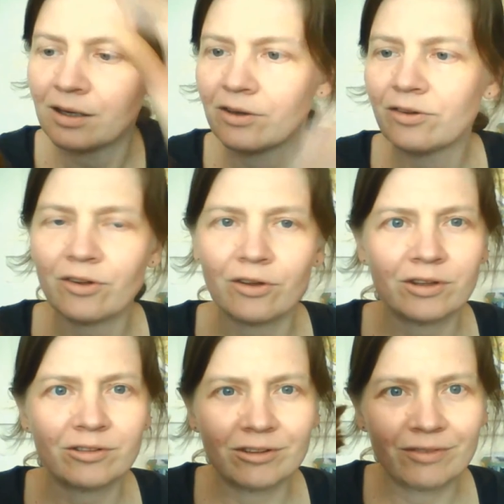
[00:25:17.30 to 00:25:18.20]
So this
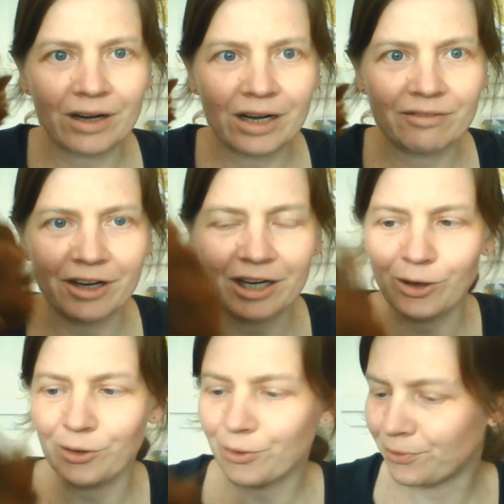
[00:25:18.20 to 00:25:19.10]
is very
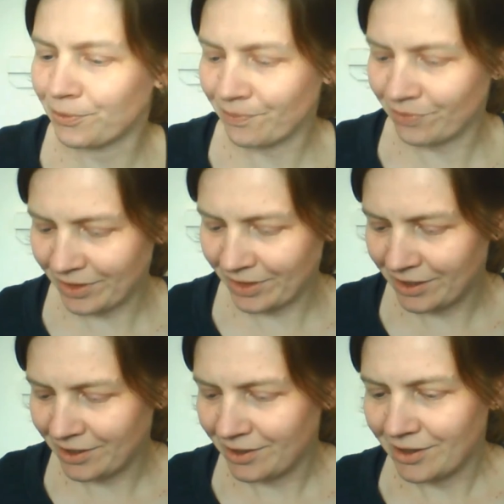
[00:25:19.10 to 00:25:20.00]
local
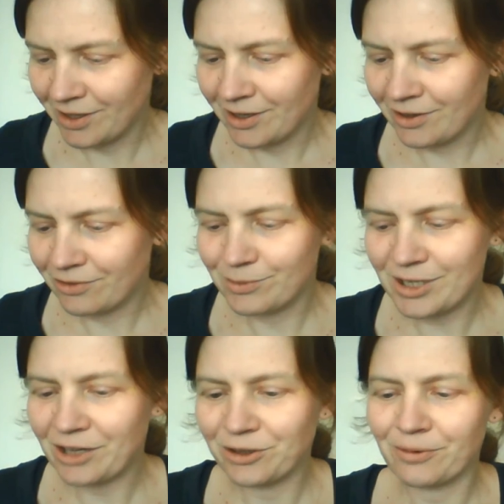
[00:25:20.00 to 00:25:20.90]
from
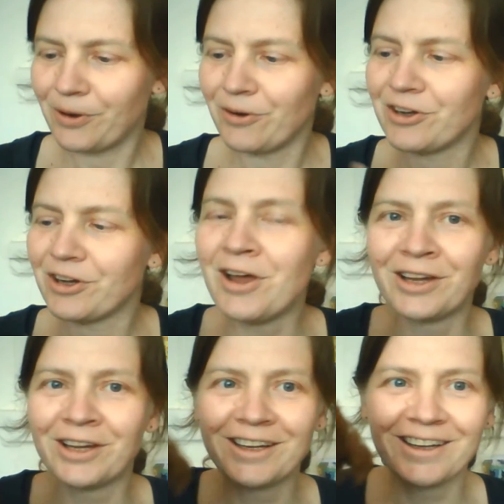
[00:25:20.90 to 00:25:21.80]
down the road.
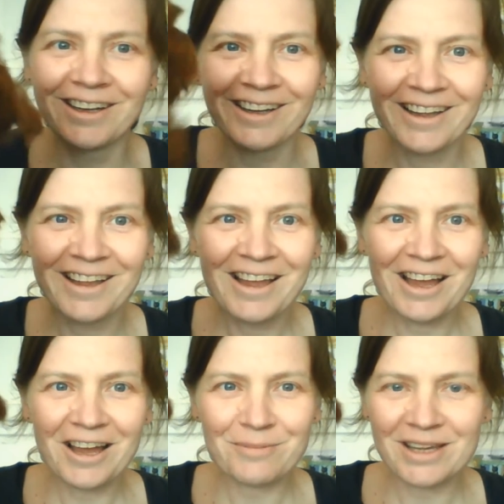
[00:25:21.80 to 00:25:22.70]

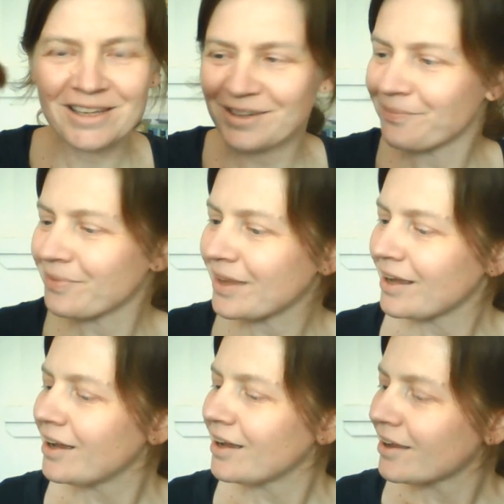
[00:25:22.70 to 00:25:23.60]
Amazing.
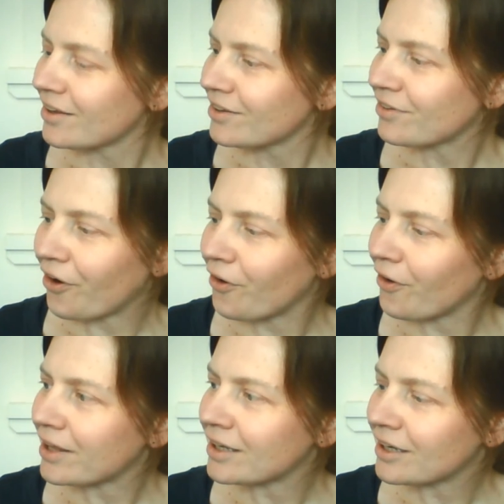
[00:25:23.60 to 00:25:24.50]
So I
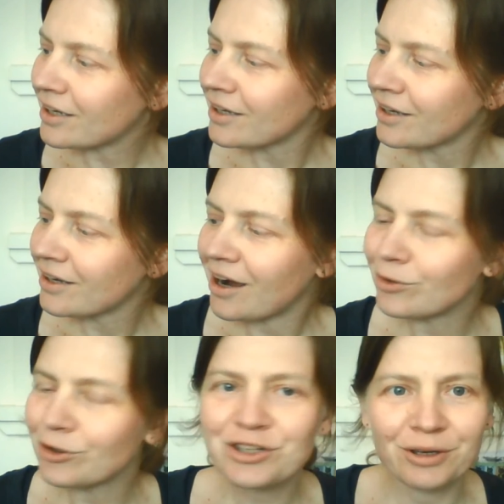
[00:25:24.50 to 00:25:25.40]
think, I'm
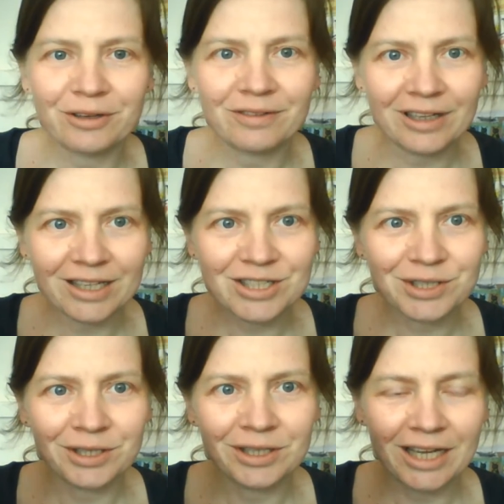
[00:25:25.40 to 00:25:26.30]
not sure if I'll get
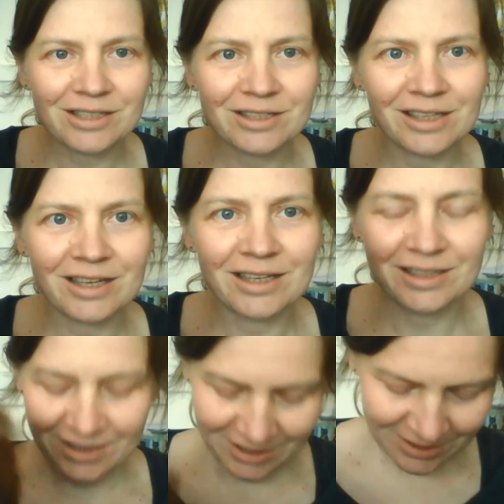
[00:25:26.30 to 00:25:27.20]
to
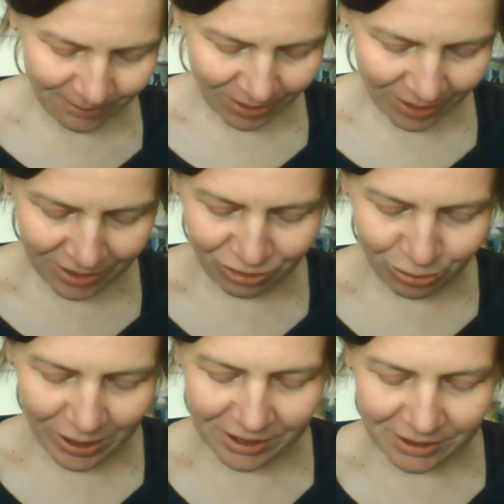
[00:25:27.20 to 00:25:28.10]
these this
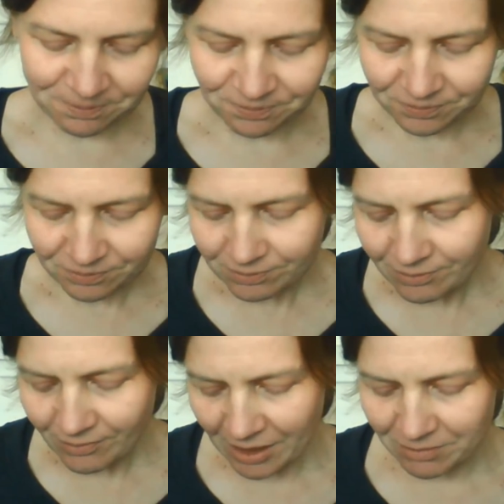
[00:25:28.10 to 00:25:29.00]
week,
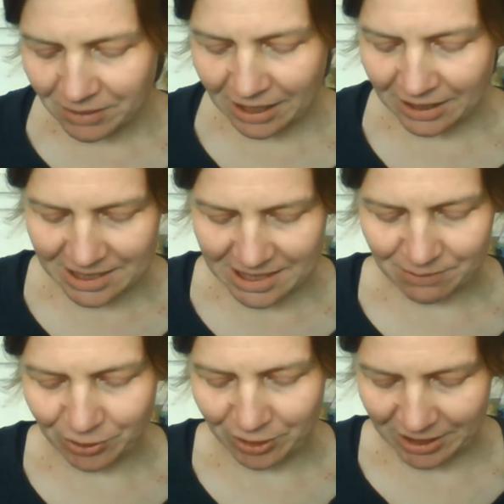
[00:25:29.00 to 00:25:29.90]
but at some
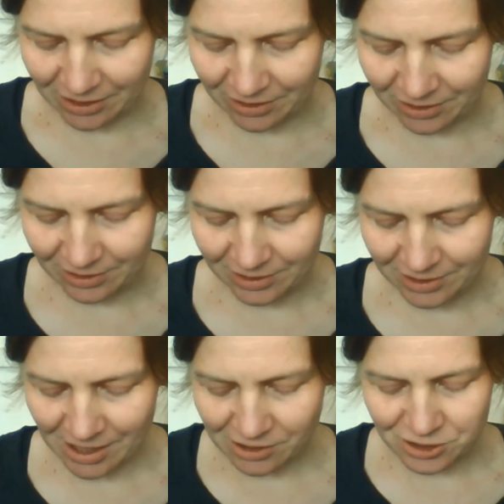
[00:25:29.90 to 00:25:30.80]
point down the
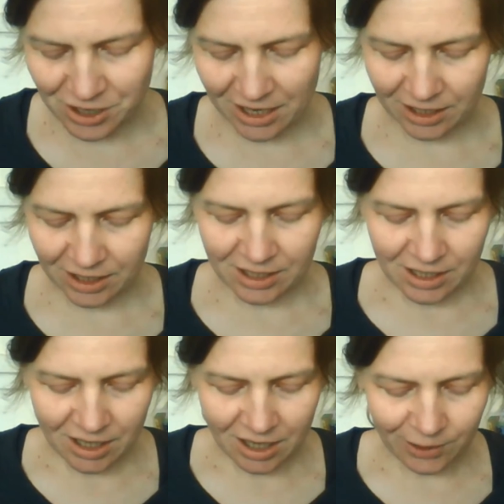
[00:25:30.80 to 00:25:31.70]
track
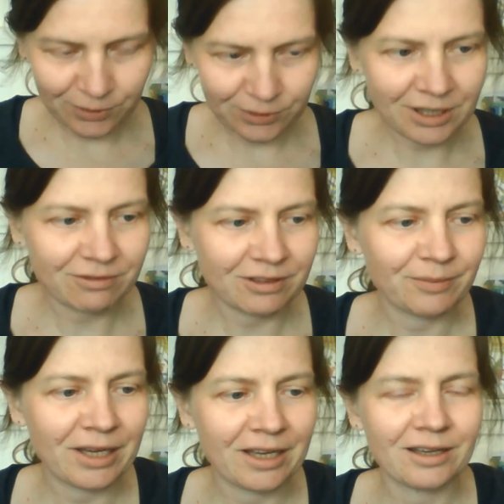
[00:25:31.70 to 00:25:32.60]
I will definitely
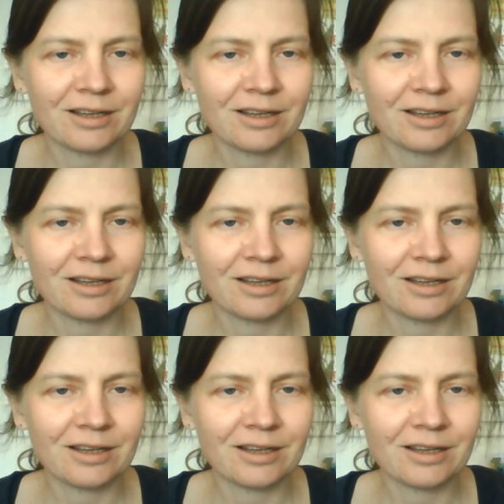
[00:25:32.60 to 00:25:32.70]
be